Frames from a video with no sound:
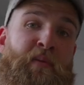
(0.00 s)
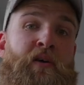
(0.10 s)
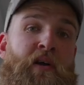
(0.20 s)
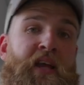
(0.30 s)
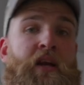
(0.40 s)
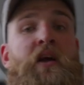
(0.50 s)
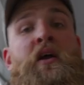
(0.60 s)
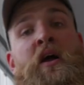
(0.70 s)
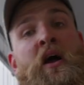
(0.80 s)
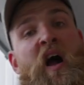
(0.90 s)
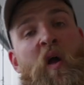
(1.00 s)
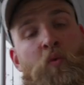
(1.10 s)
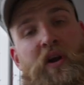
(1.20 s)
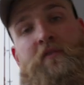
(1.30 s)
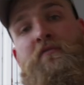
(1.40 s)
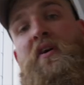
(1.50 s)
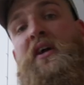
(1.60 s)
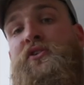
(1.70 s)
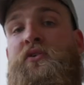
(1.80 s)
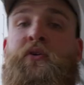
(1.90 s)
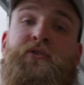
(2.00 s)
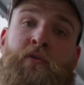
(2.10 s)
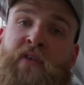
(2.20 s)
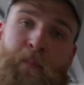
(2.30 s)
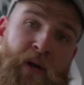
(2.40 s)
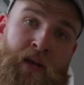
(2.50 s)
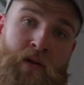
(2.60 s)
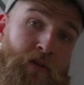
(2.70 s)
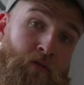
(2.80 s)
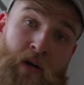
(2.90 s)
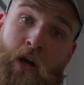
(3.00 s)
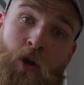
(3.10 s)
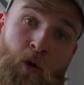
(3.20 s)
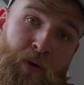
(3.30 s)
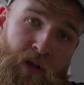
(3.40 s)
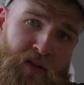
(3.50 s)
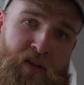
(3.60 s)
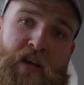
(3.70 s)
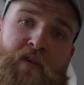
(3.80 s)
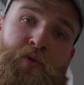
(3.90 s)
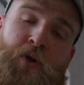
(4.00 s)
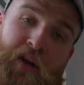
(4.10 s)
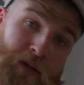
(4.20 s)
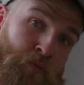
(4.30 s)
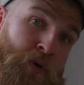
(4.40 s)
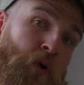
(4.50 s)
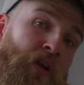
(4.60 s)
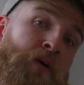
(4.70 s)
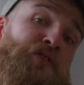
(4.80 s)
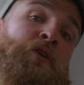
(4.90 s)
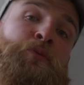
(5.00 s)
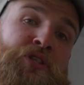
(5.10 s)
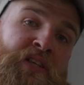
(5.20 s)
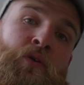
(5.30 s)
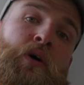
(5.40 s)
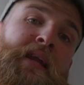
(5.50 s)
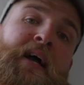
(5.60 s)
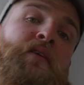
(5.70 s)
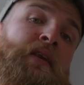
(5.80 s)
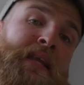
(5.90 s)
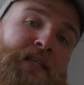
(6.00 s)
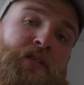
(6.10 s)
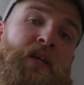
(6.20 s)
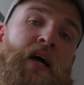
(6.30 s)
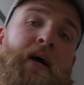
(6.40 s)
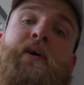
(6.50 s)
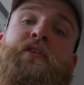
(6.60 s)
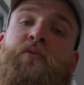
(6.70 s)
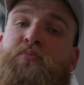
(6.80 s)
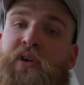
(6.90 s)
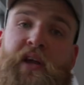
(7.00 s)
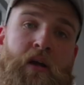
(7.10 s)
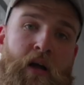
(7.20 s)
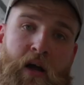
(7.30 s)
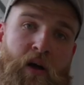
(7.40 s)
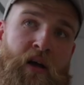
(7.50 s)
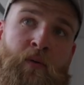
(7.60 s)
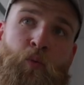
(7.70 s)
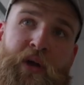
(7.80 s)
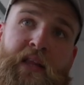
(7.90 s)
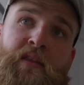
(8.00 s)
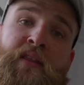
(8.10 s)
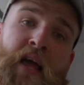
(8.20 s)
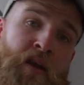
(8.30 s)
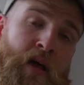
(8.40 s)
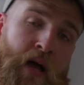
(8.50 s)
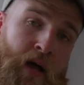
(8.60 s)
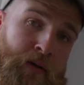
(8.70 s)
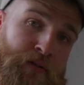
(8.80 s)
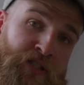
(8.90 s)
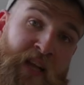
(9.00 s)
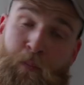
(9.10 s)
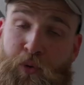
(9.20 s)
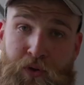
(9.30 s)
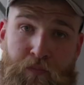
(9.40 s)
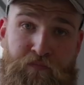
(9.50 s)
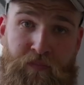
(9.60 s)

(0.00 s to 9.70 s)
pound leader, I would advise to use a rapala knot or a loop knot. If you cut it real close, it will still collect less debris, weed than a snap will do.